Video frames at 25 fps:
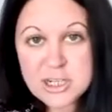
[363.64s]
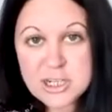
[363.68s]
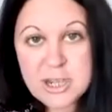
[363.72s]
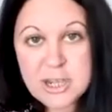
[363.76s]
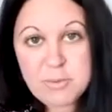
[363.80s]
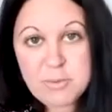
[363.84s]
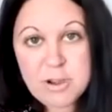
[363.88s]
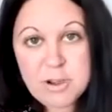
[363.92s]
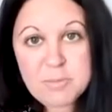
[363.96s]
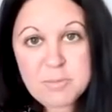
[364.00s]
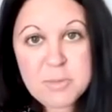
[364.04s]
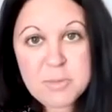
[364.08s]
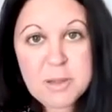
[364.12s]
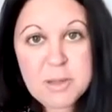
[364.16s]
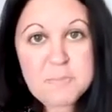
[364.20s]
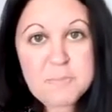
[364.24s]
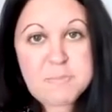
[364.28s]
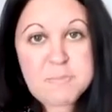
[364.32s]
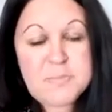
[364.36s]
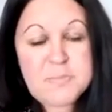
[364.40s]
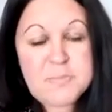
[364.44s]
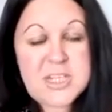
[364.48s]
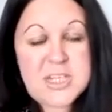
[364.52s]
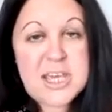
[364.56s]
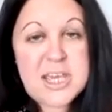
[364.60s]
where my
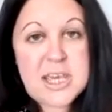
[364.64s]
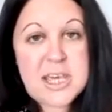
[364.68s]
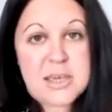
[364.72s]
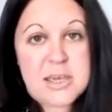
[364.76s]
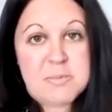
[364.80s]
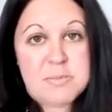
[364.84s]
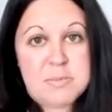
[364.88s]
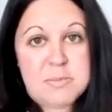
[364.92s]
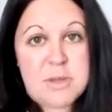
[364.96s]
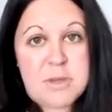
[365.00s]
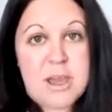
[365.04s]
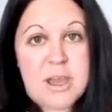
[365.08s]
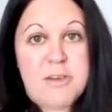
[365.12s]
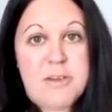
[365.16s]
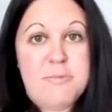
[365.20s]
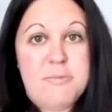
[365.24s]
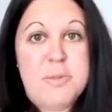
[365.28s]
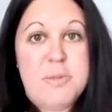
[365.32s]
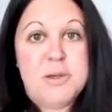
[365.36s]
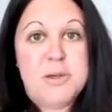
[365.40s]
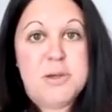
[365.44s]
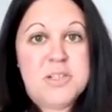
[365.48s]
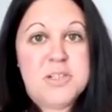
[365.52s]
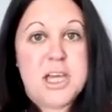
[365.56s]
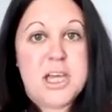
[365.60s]
team, I have
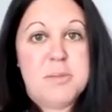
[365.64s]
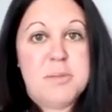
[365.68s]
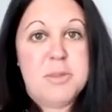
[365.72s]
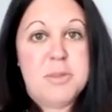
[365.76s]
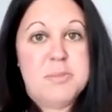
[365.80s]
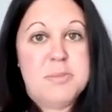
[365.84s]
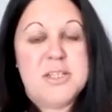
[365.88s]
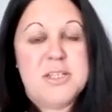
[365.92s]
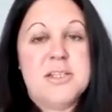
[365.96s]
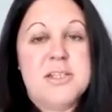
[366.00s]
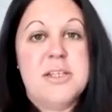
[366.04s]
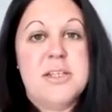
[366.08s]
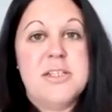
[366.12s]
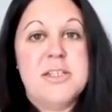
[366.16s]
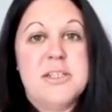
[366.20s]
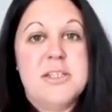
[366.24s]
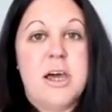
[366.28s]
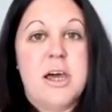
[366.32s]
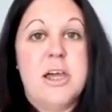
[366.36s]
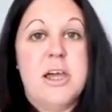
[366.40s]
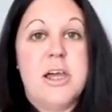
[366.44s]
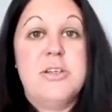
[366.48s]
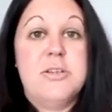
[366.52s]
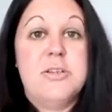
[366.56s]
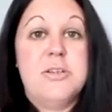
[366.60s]
built up the business that
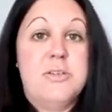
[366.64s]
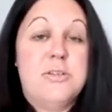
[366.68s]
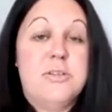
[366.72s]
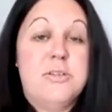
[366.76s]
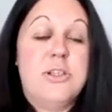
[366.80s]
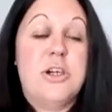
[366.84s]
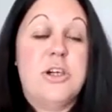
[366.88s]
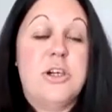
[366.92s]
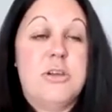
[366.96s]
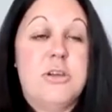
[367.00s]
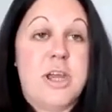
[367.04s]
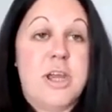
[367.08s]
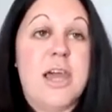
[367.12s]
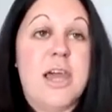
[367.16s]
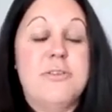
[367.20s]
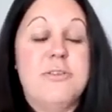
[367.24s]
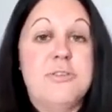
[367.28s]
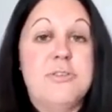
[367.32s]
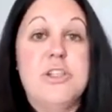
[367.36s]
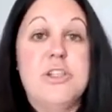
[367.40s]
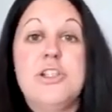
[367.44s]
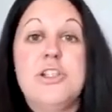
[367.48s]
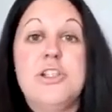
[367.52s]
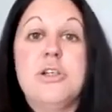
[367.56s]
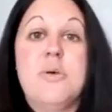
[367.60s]
I don't have
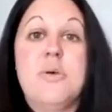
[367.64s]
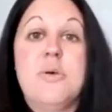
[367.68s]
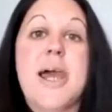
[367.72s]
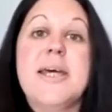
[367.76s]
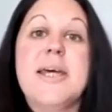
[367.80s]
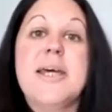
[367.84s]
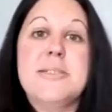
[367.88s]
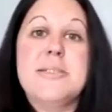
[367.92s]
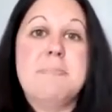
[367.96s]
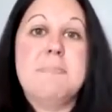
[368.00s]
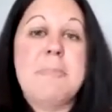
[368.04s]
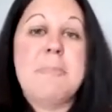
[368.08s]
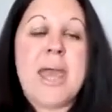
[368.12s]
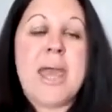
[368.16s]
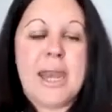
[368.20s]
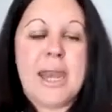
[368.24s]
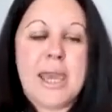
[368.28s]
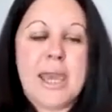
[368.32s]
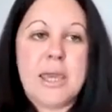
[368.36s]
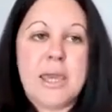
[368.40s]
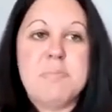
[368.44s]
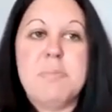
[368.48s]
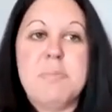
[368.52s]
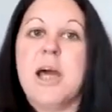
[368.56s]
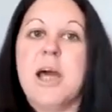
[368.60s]
to do as
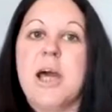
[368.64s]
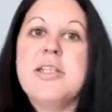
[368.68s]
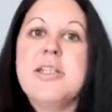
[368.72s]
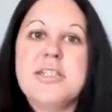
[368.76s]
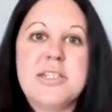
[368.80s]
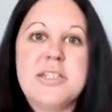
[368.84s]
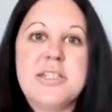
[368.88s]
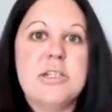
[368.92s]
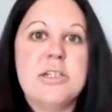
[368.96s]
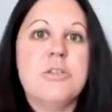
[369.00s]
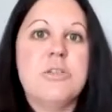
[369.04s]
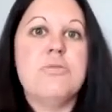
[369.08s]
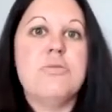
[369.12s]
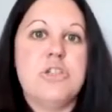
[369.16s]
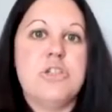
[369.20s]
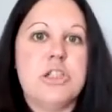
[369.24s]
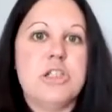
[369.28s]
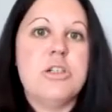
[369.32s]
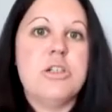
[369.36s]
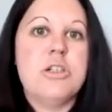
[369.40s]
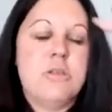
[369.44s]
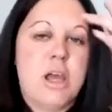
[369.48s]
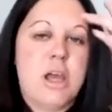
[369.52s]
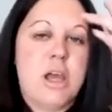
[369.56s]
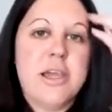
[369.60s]
many, but I still
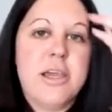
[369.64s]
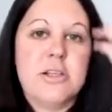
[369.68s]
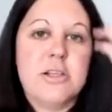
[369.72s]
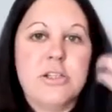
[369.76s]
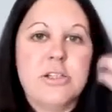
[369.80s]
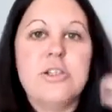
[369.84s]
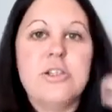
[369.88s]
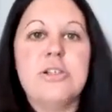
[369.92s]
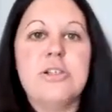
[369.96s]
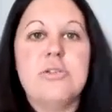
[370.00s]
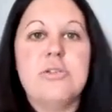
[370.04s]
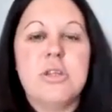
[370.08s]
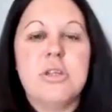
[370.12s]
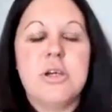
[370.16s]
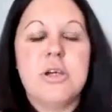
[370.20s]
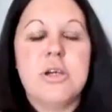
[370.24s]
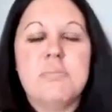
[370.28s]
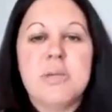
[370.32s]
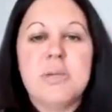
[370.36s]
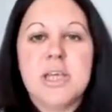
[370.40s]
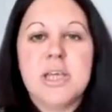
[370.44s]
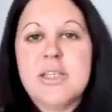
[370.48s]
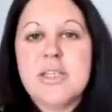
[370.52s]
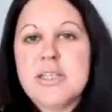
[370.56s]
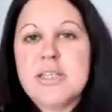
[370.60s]
do like to do them
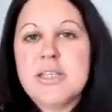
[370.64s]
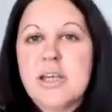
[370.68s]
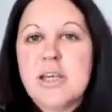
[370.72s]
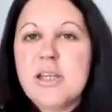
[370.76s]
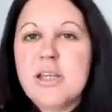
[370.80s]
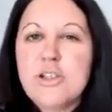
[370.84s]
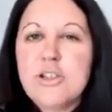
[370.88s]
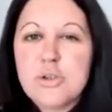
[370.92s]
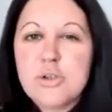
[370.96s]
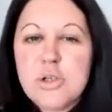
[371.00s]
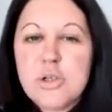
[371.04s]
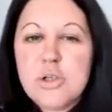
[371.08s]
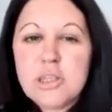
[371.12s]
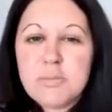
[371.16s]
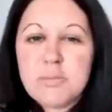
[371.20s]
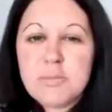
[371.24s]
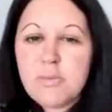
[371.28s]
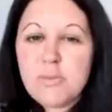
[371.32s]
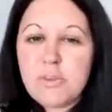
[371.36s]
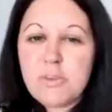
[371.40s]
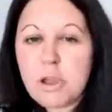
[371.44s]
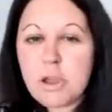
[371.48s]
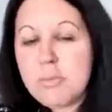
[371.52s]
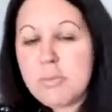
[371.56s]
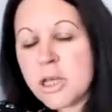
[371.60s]
because I enjoy them
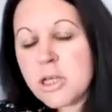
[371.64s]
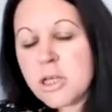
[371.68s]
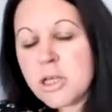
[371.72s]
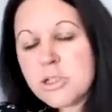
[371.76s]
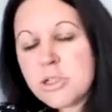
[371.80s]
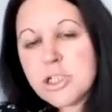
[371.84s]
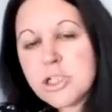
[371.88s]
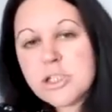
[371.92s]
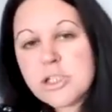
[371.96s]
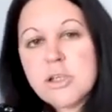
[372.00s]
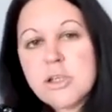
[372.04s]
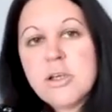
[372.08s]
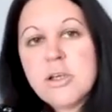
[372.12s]
so much.